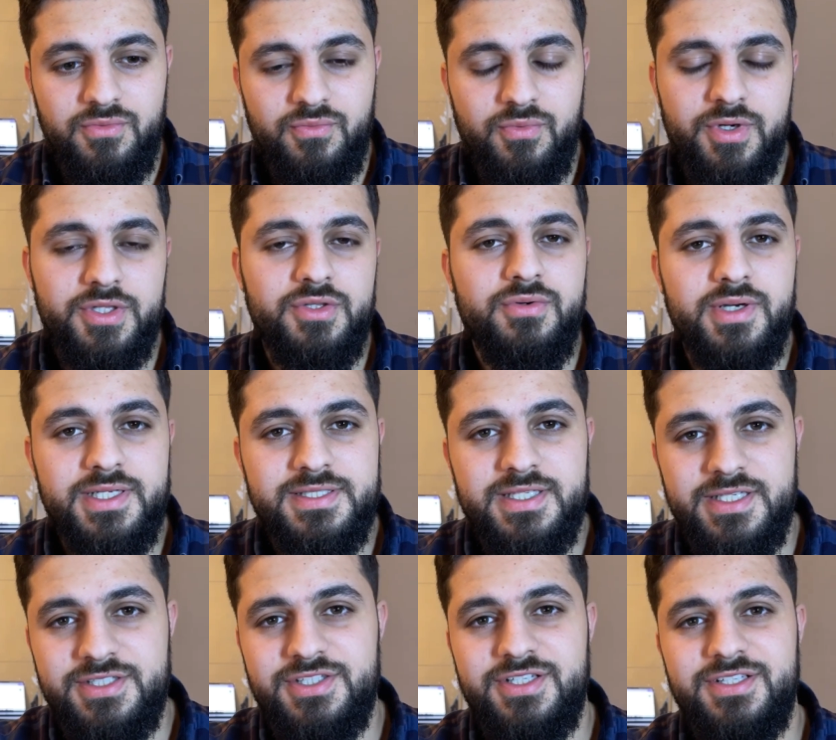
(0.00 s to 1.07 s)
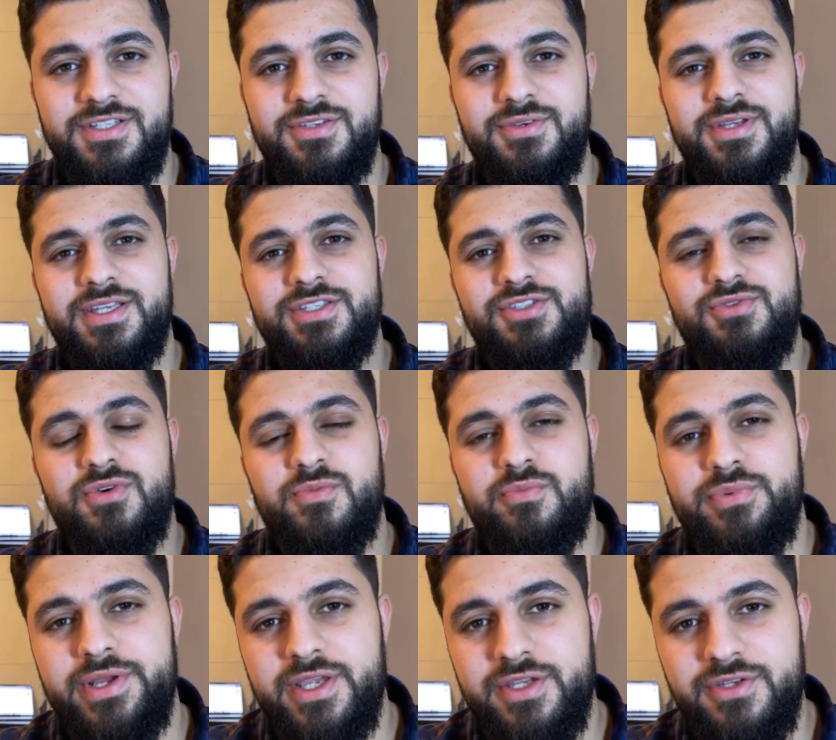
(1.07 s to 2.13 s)
what you are essentially doing is you are
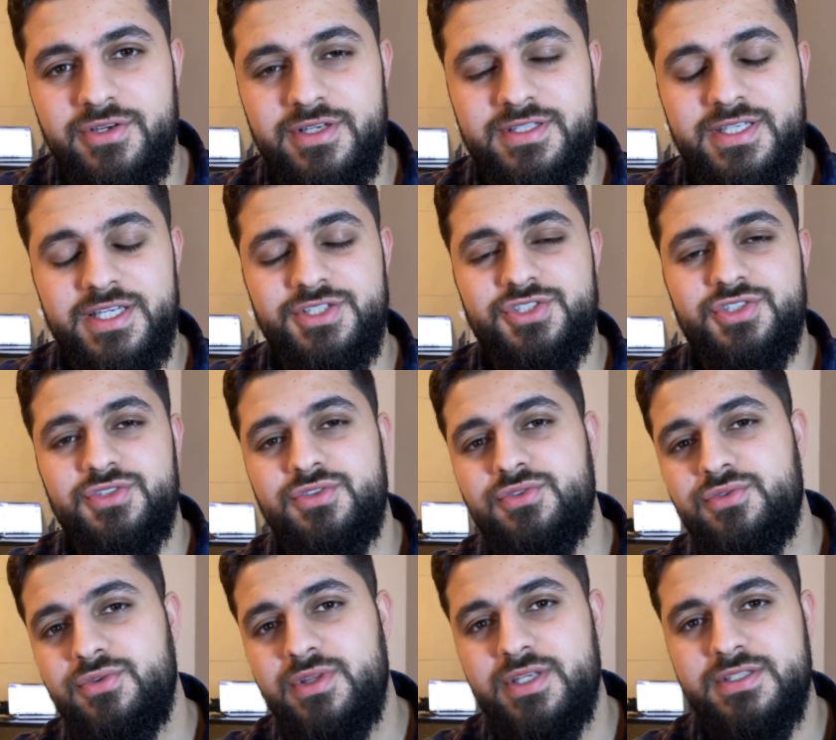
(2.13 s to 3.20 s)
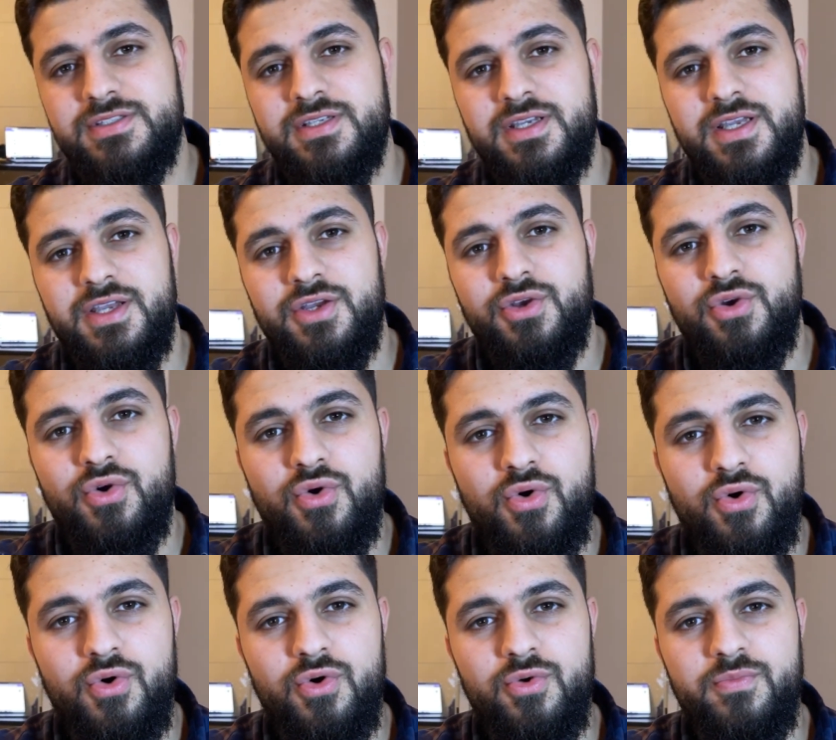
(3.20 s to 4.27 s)
bringing your attention to this
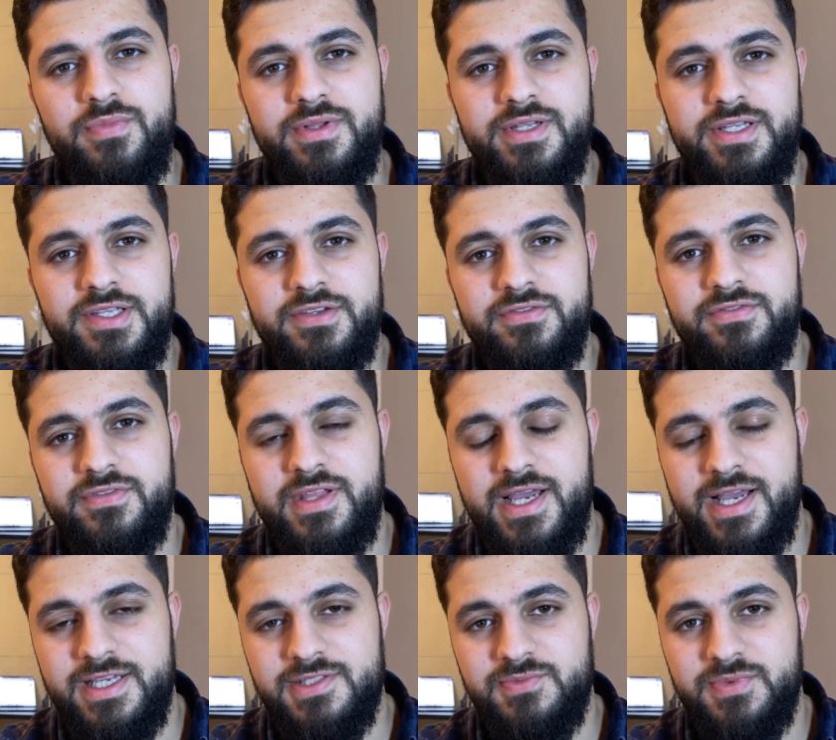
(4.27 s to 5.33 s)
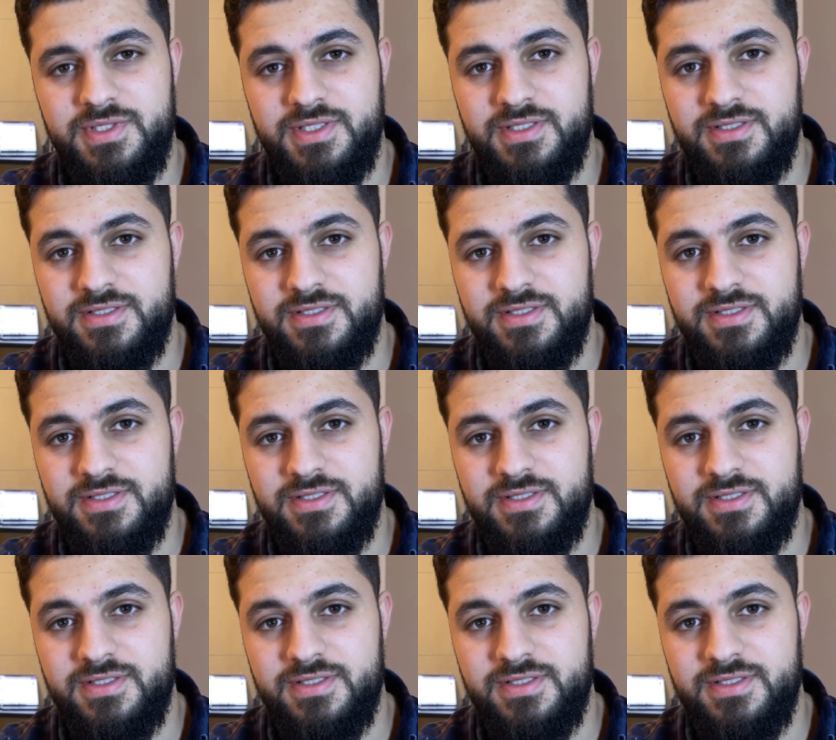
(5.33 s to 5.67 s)
core belief that has been